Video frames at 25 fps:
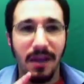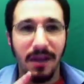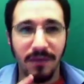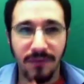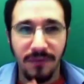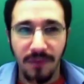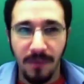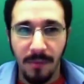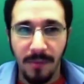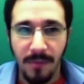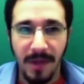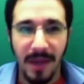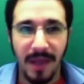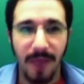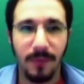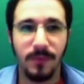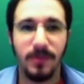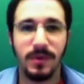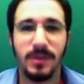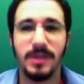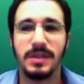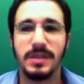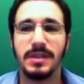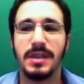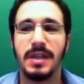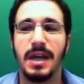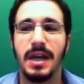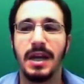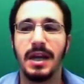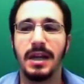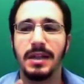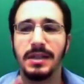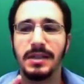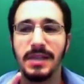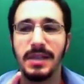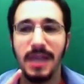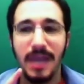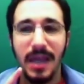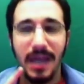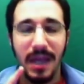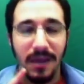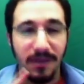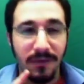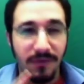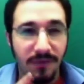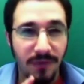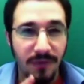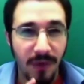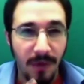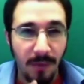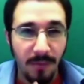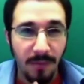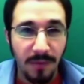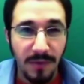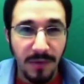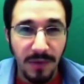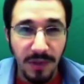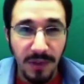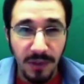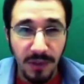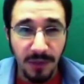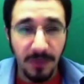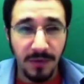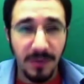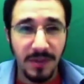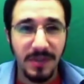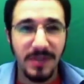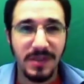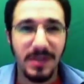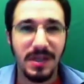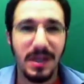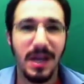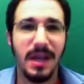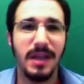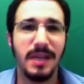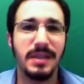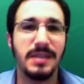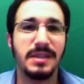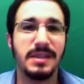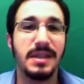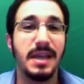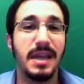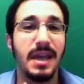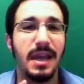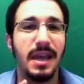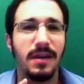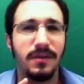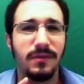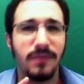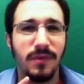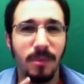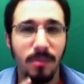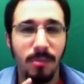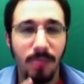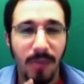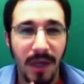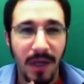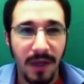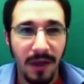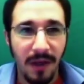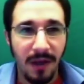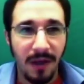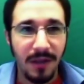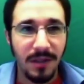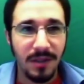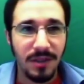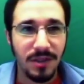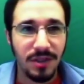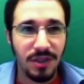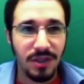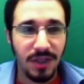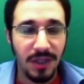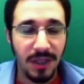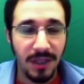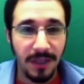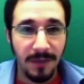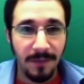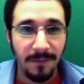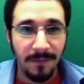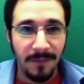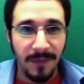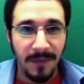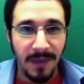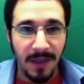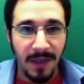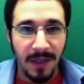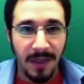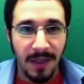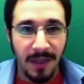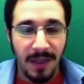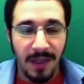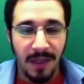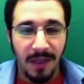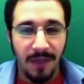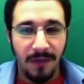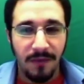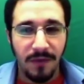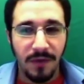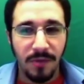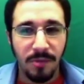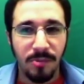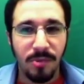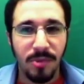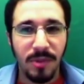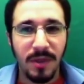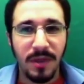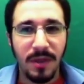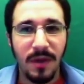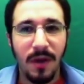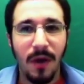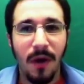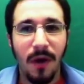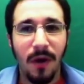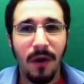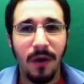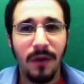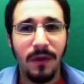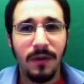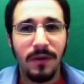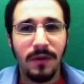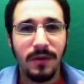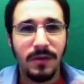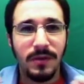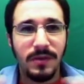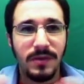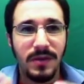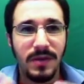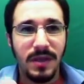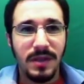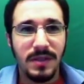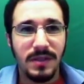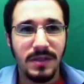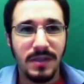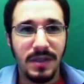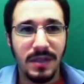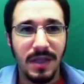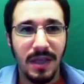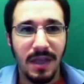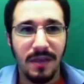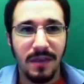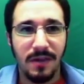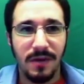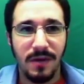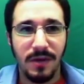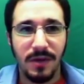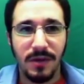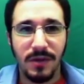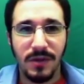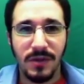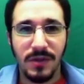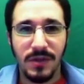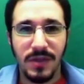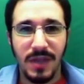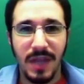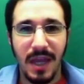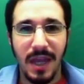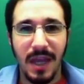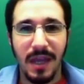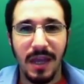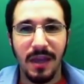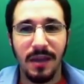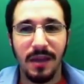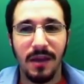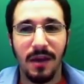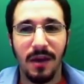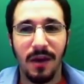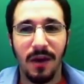and from network science and from neuroscience and from biology, if you put all those things together and you say,